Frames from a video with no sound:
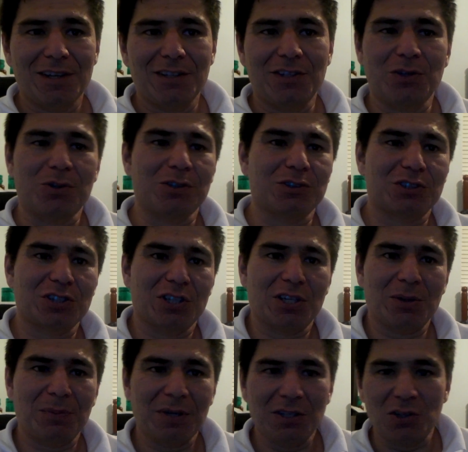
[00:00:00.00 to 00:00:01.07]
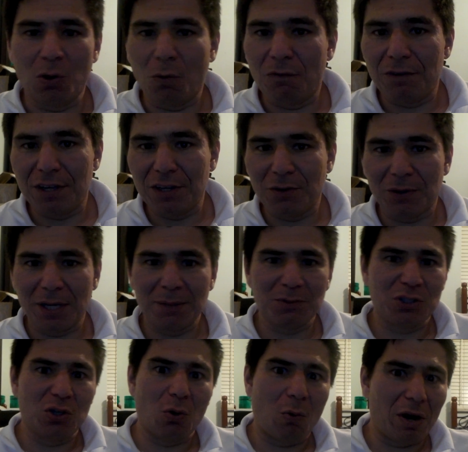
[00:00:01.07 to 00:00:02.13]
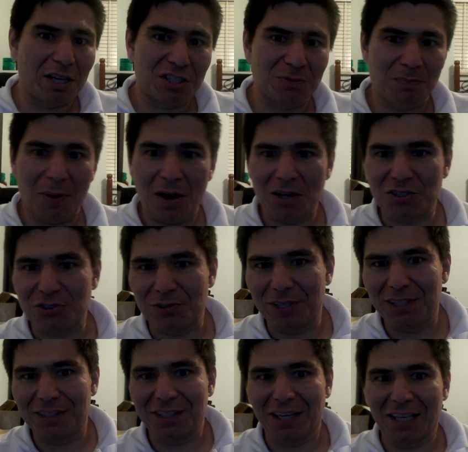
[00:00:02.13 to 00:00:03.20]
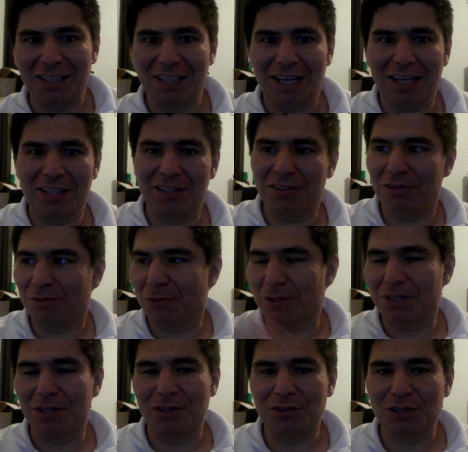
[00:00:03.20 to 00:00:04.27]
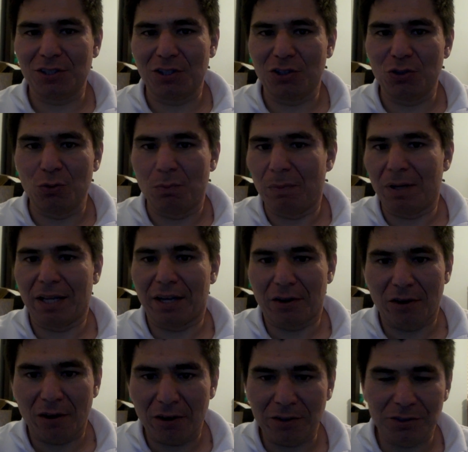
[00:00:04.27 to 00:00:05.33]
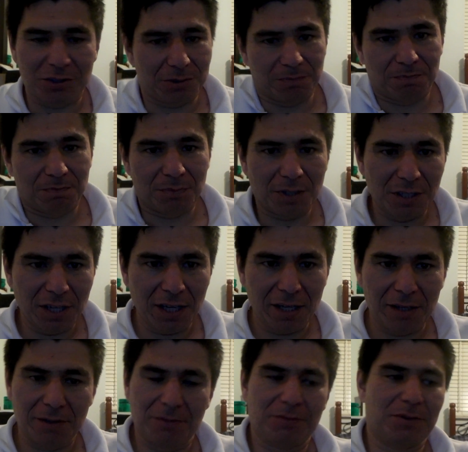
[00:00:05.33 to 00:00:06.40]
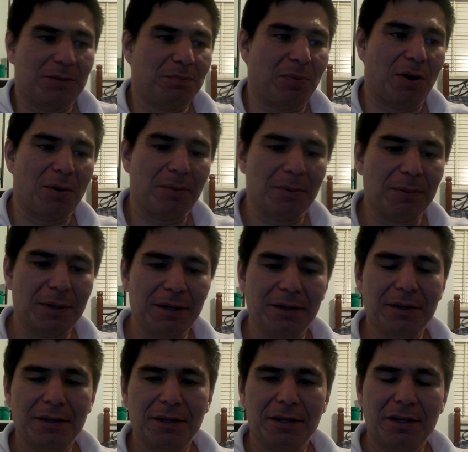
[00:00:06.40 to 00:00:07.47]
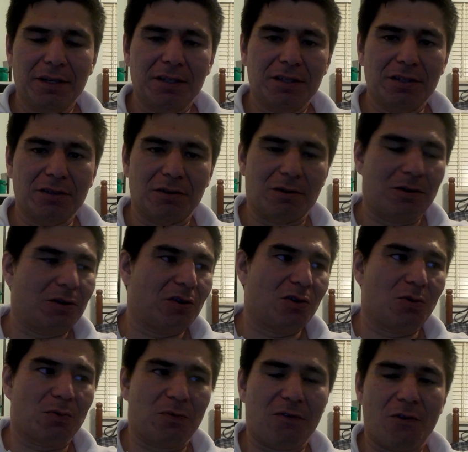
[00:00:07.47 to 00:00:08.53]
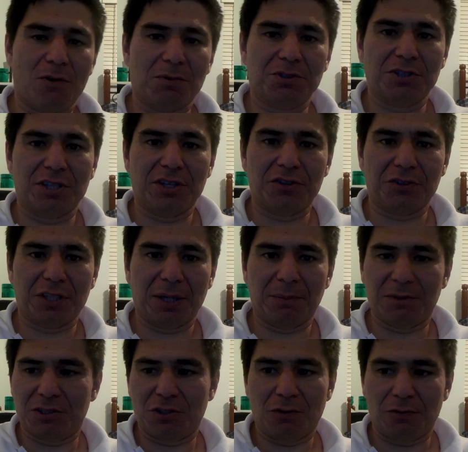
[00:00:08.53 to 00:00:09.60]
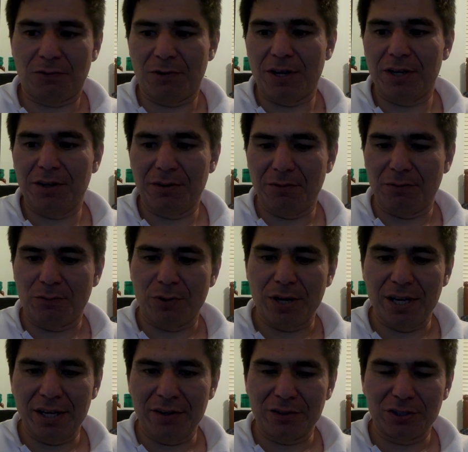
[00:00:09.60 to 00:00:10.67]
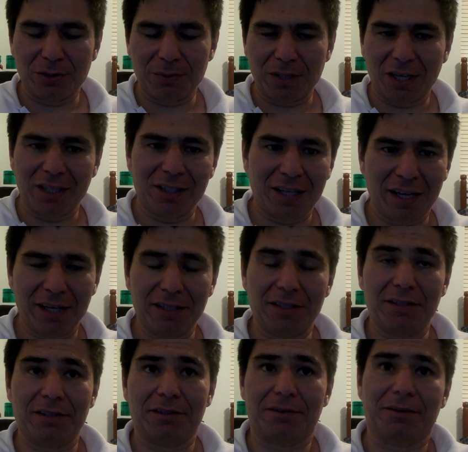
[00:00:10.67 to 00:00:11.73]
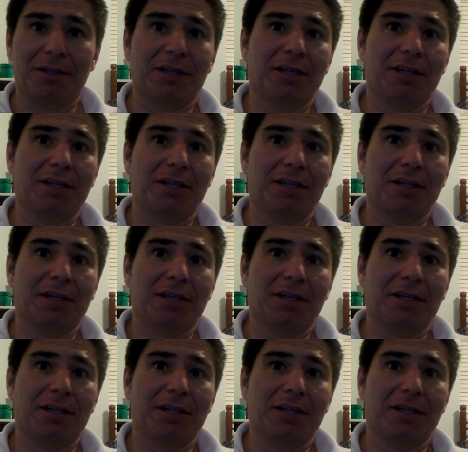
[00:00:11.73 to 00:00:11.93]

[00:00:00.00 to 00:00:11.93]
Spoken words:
there is gonna be no video games, no Xbox or anything like that, you know, what the hell is it gonna do, play cards? Yeah, probably. You know, other forms of entertain yourself, read or something like that, you know.